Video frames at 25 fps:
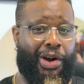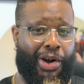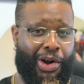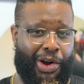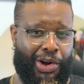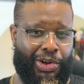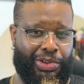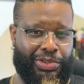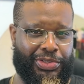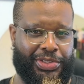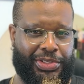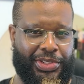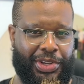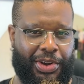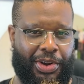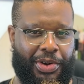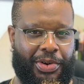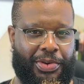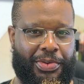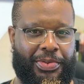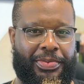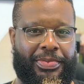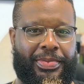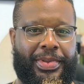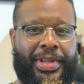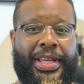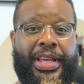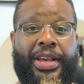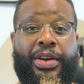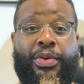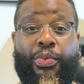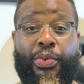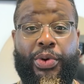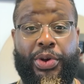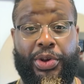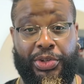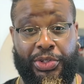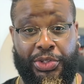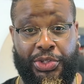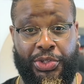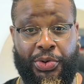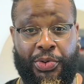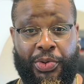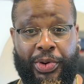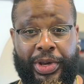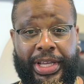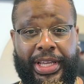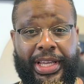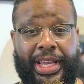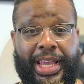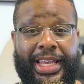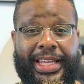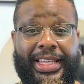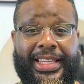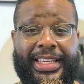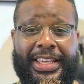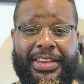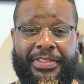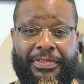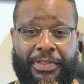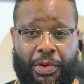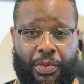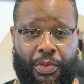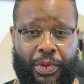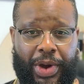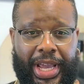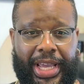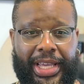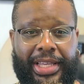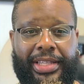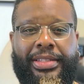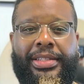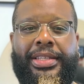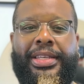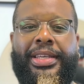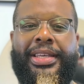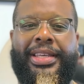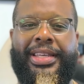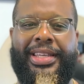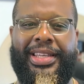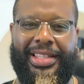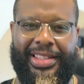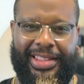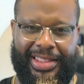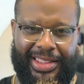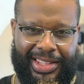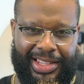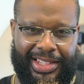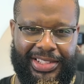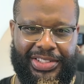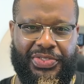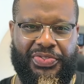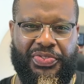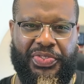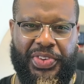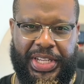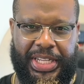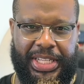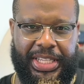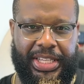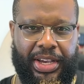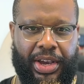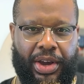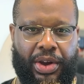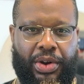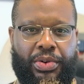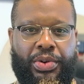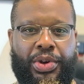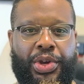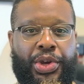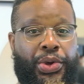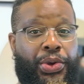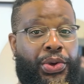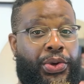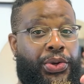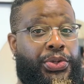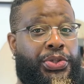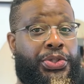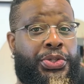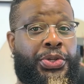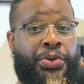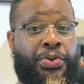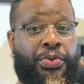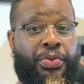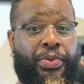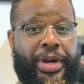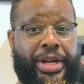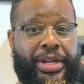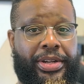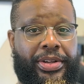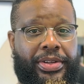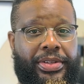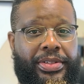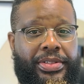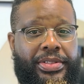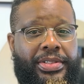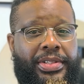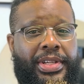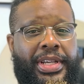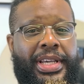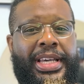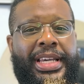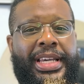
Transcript: Also, we're doing a giveaway in this video. 2 winners,